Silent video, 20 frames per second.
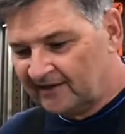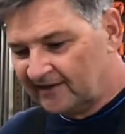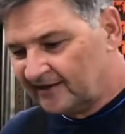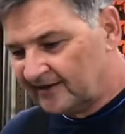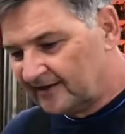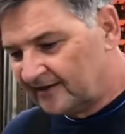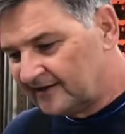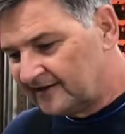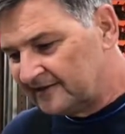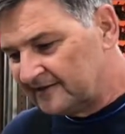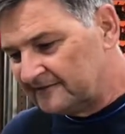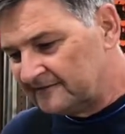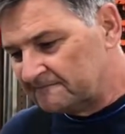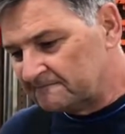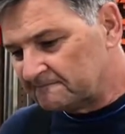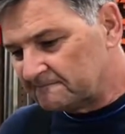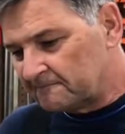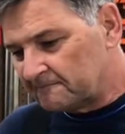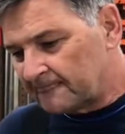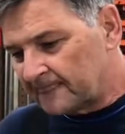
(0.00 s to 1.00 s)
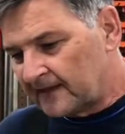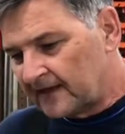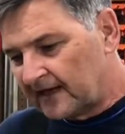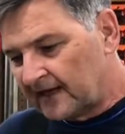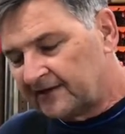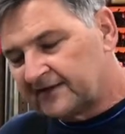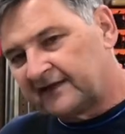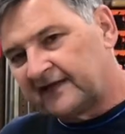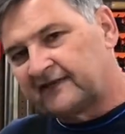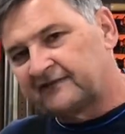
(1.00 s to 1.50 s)

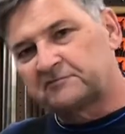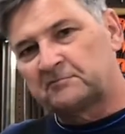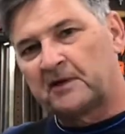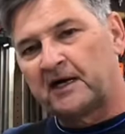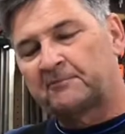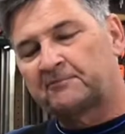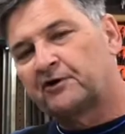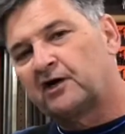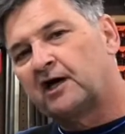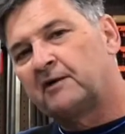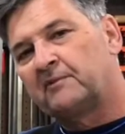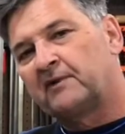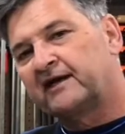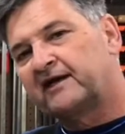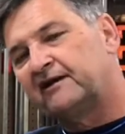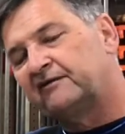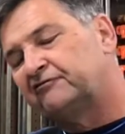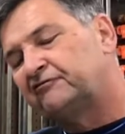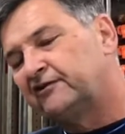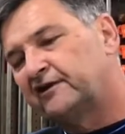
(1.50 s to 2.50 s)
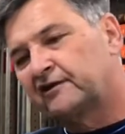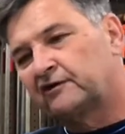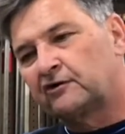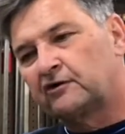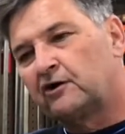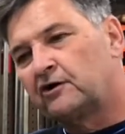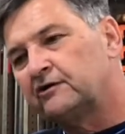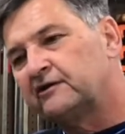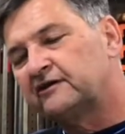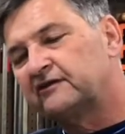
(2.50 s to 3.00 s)
that's my problem. I got to figure
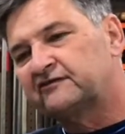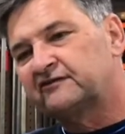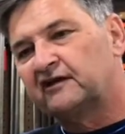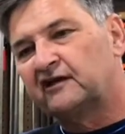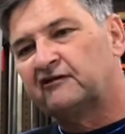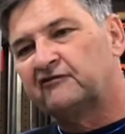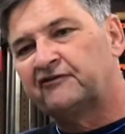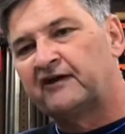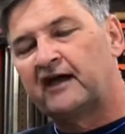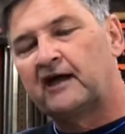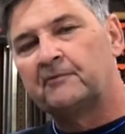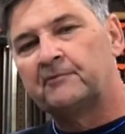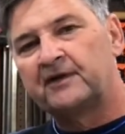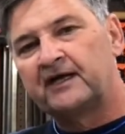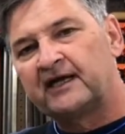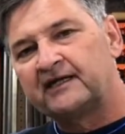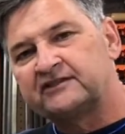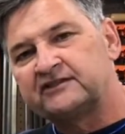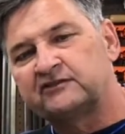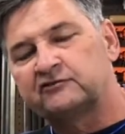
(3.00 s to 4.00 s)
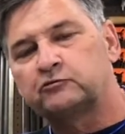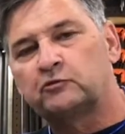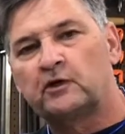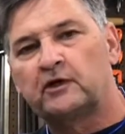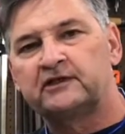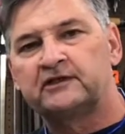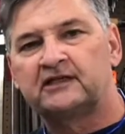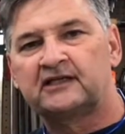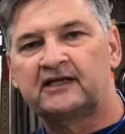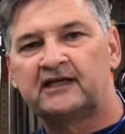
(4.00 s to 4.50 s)
all this stuff out, but I just
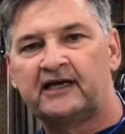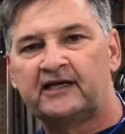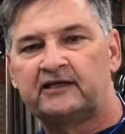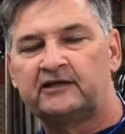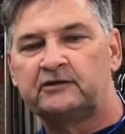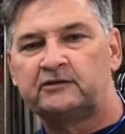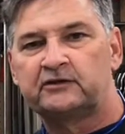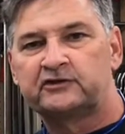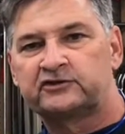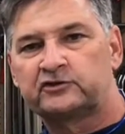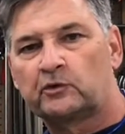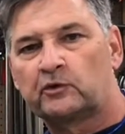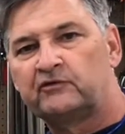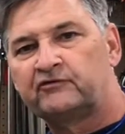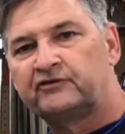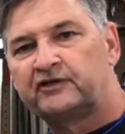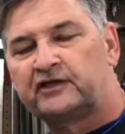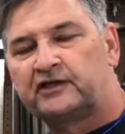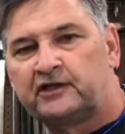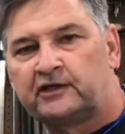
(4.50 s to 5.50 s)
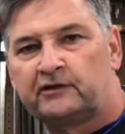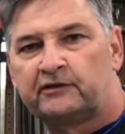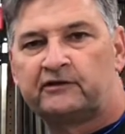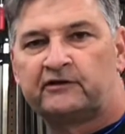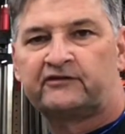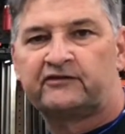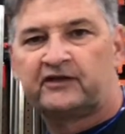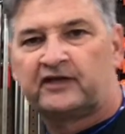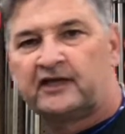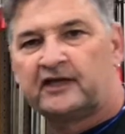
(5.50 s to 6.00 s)
wanted to kind of do a short video to
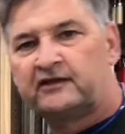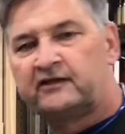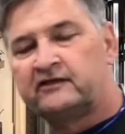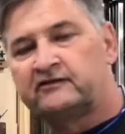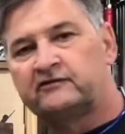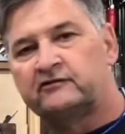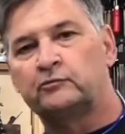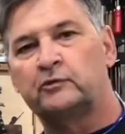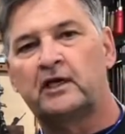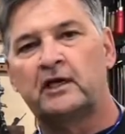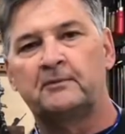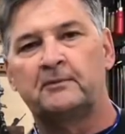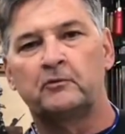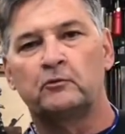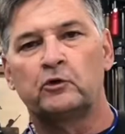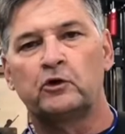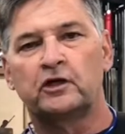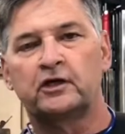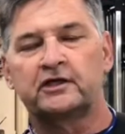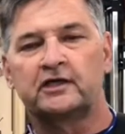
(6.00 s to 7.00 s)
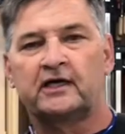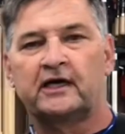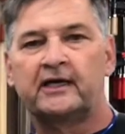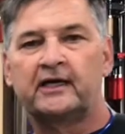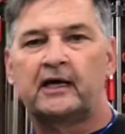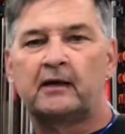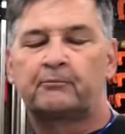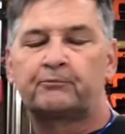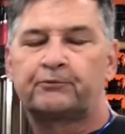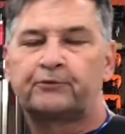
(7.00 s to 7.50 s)
say this is what I've been working on.
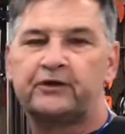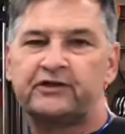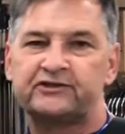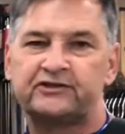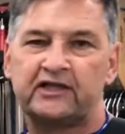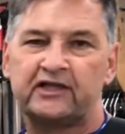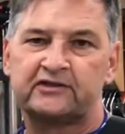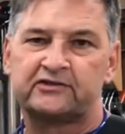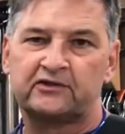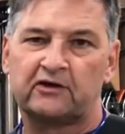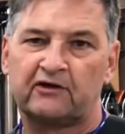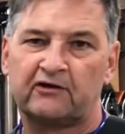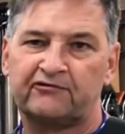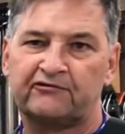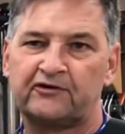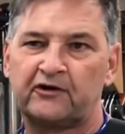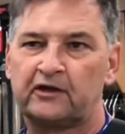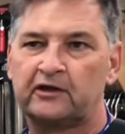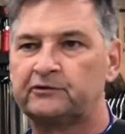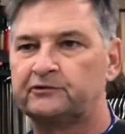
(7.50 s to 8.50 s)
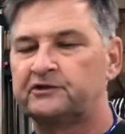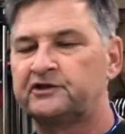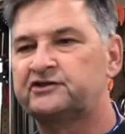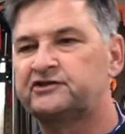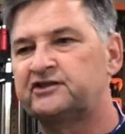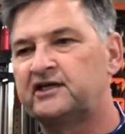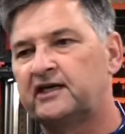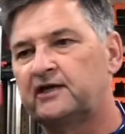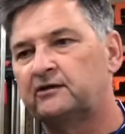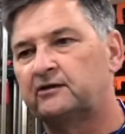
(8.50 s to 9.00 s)
I appreciate y'all following the
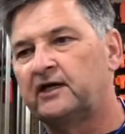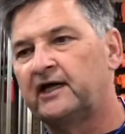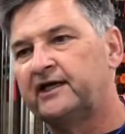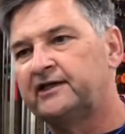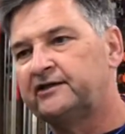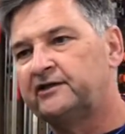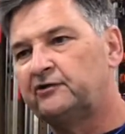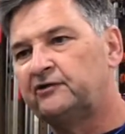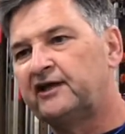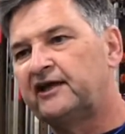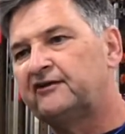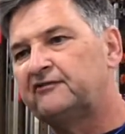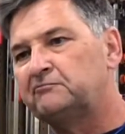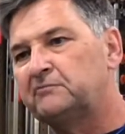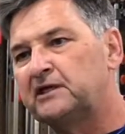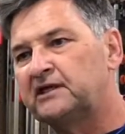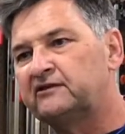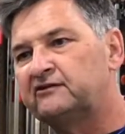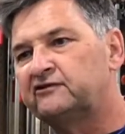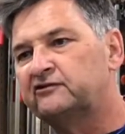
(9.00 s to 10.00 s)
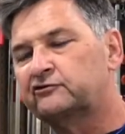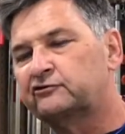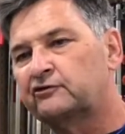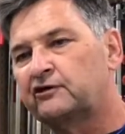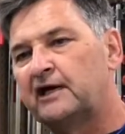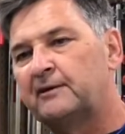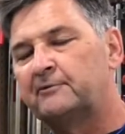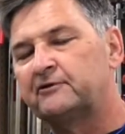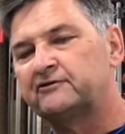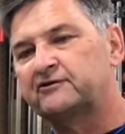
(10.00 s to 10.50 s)
channel. I don't have many
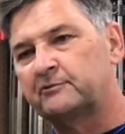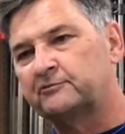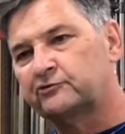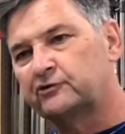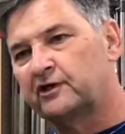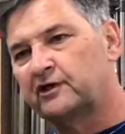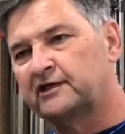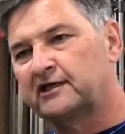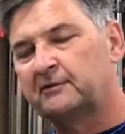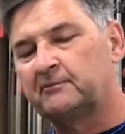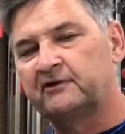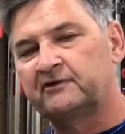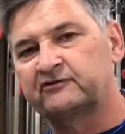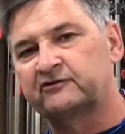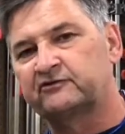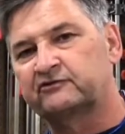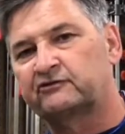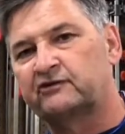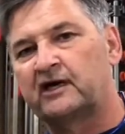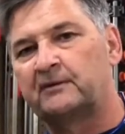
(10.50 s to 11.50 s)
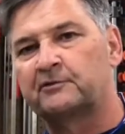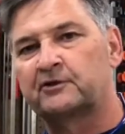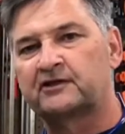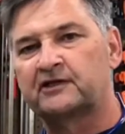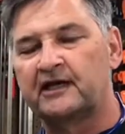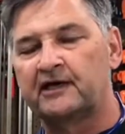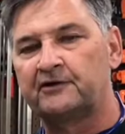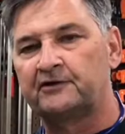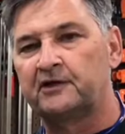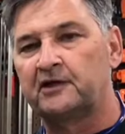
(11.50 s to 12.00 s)
subscribers. I'm trying to get my subscriber
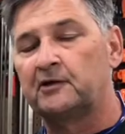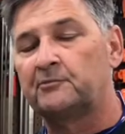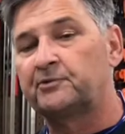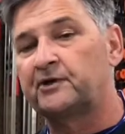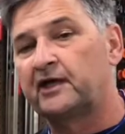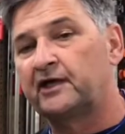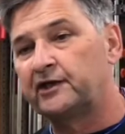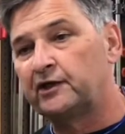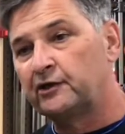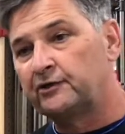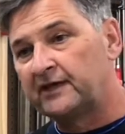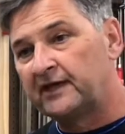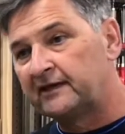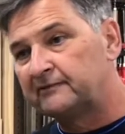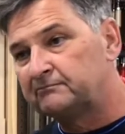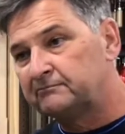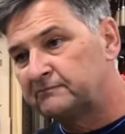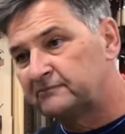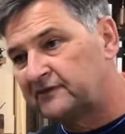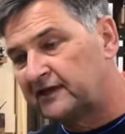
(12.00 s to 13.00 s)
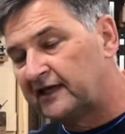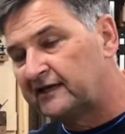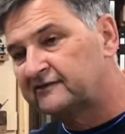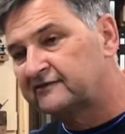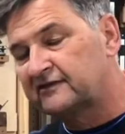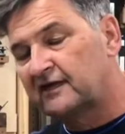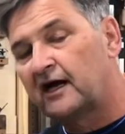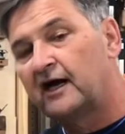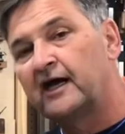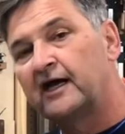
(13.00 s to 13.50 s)
count up, but I know that takes
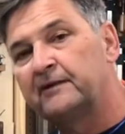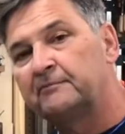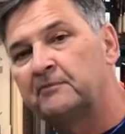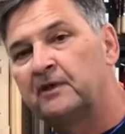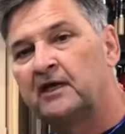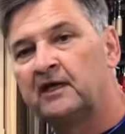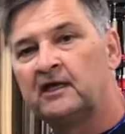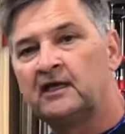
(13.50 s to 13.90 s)
time.